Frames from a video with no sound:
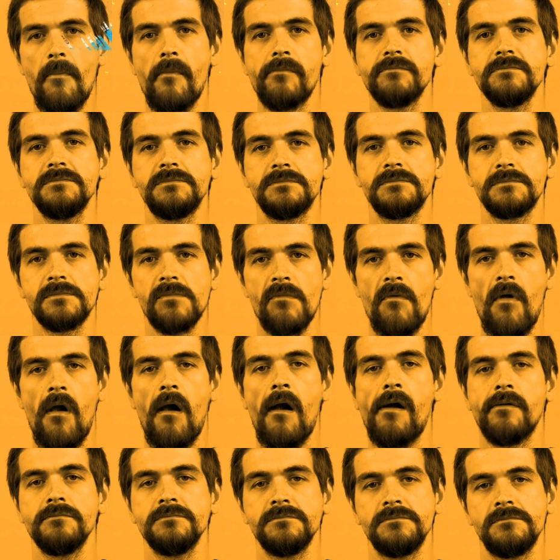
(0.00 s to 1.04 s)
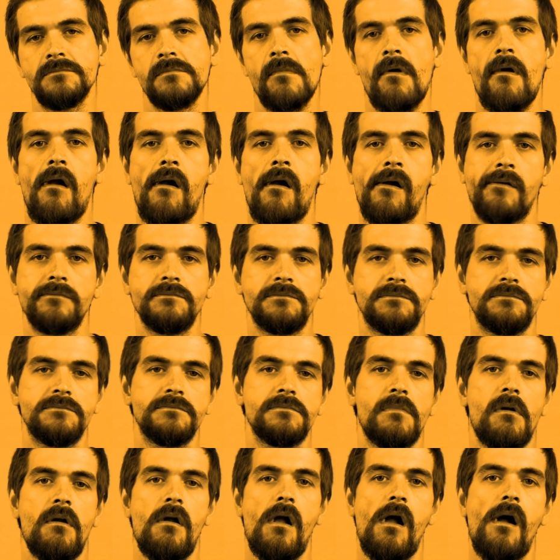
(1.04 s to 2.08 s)
teacher would get mad at you for chewing gum
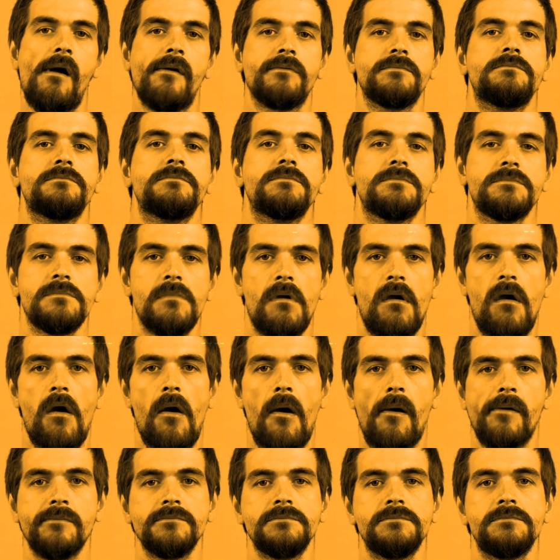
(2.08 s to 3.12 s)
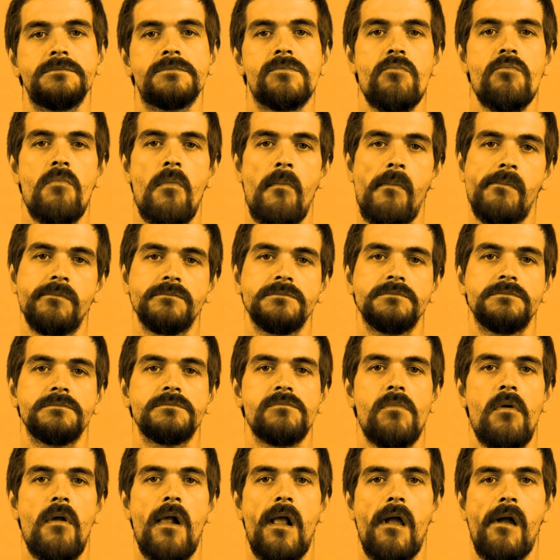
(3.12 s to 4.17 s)
in class? Well, you might have been onto
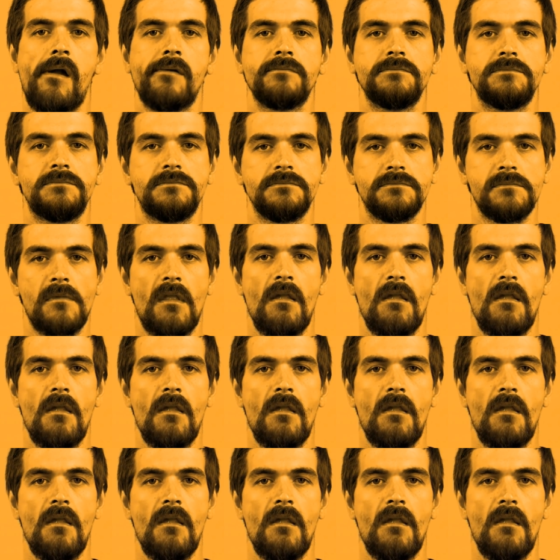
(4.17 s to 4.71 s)
something.